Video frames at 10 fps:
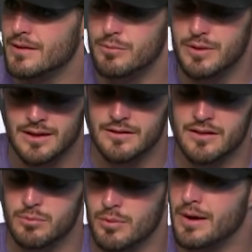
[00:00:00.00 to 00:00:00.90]
it was because
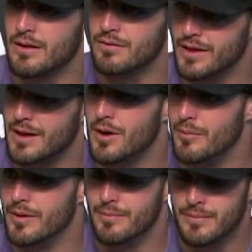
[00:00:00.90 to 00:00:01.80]
he's prepared for that
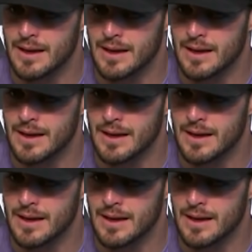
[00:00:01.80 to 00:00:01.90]
moment.